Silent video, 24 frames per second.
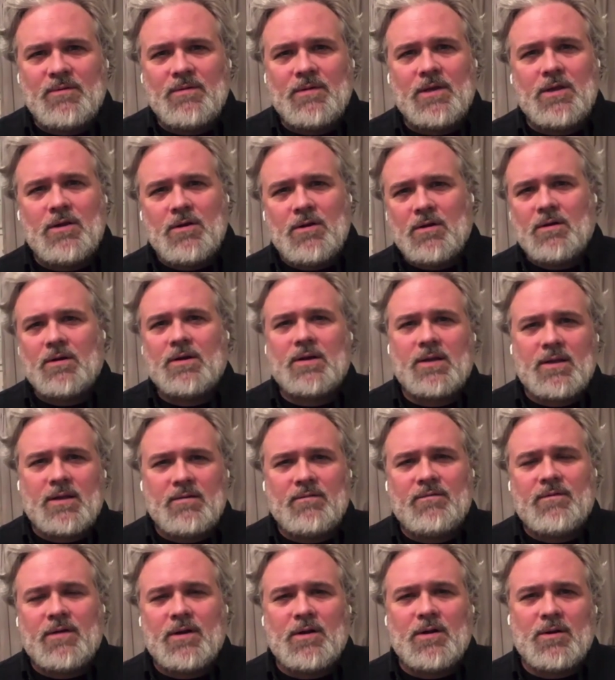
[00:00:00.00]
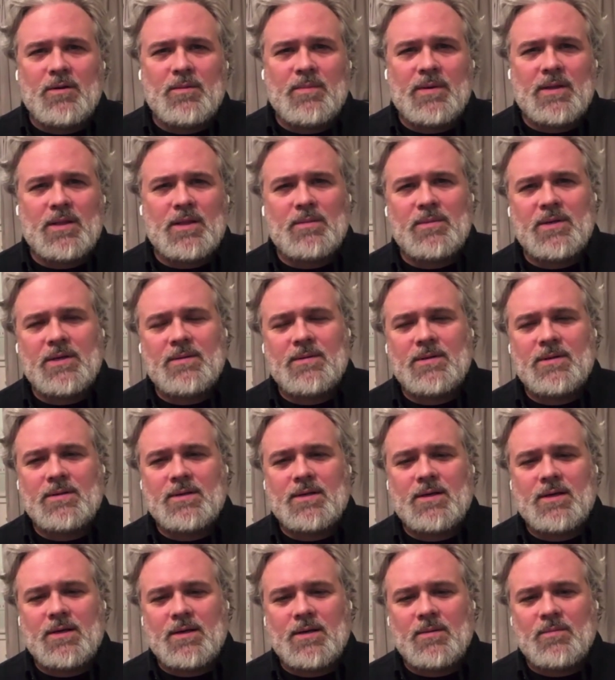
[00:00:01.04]
the movie here in Fairhope,
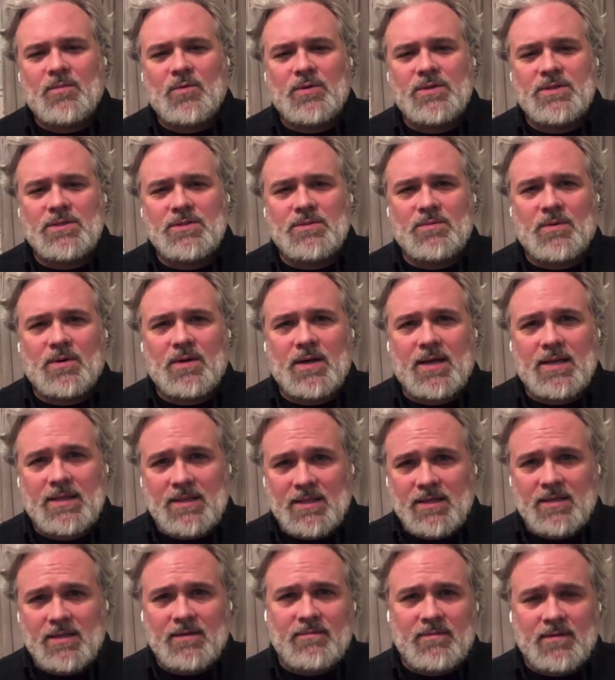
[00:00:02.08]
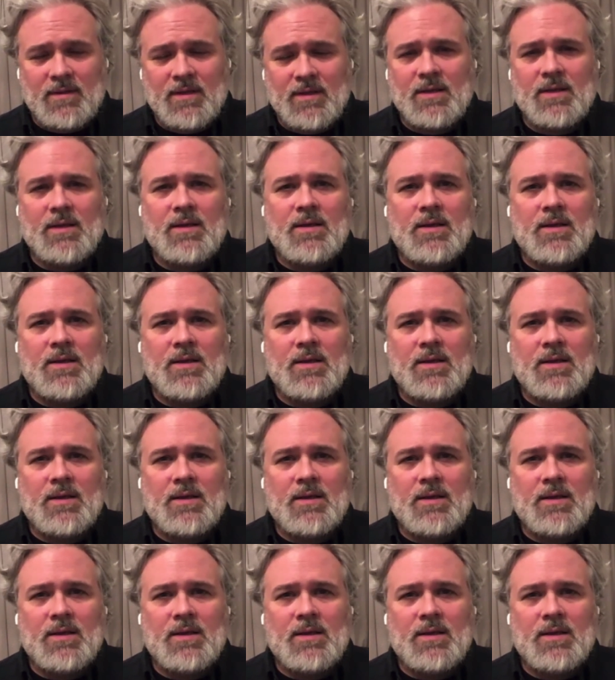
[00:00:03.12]
Alabama, um, which is where I live,